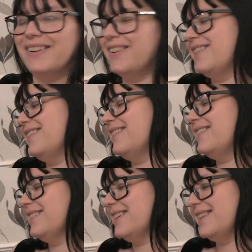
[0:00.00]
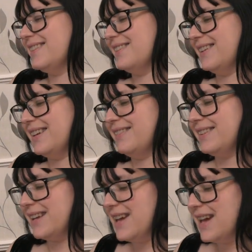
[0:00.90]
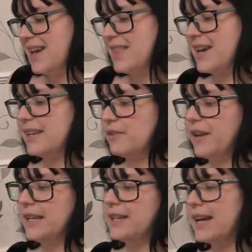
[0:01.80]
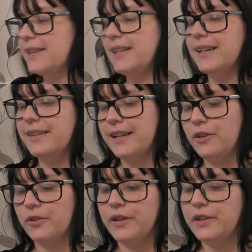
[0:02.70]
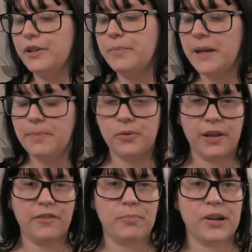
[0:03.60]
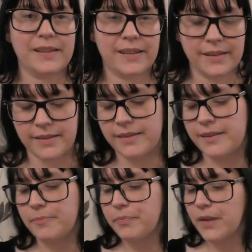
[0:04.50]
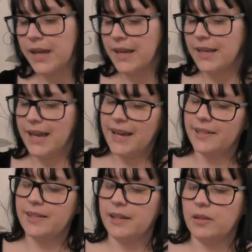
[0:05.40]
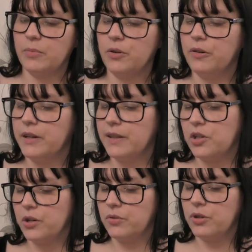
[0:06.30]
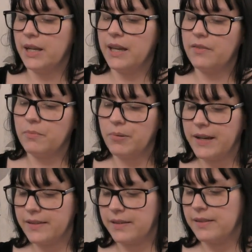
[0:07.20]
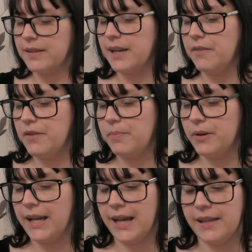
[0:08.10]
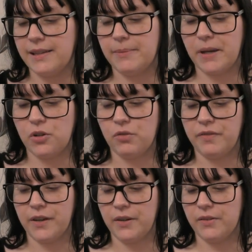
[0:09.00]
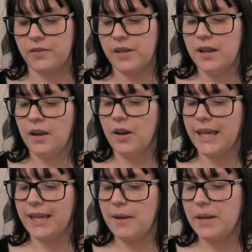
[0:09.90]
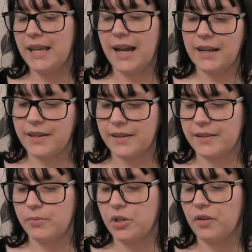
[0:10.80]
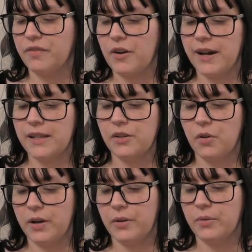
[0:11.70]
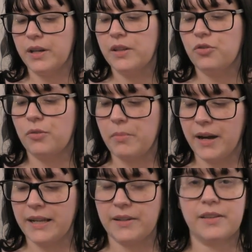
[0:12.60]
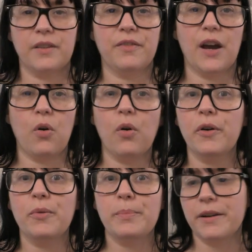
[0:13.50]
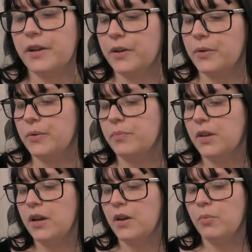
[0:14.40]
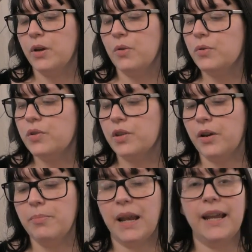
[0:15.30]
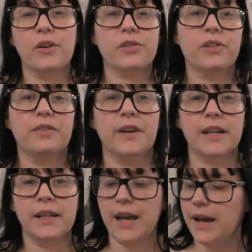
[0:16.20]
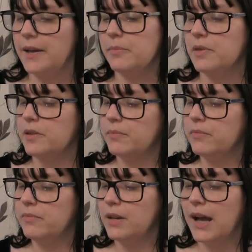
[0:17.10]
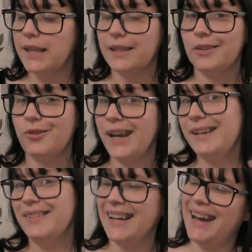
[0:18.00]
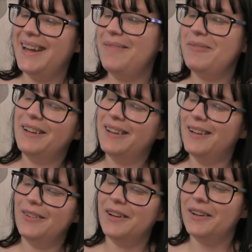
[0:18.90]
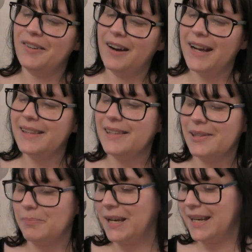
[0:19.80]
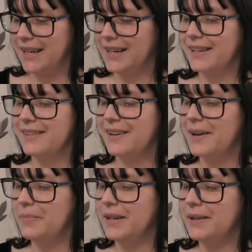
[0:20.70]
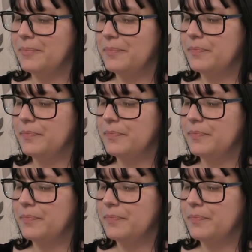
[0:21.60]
Oh, it's so cute. "That's fantastic," said Laura. "Do people give presents?" "Yes," said the menorah. "The children are given presents, and everybody eats special foods like yummy latkes, which are fried in oil to remind us of that oil miracle. We also play lots of fun games." "Like the dreidel game," Laura cried, spinning in excitement.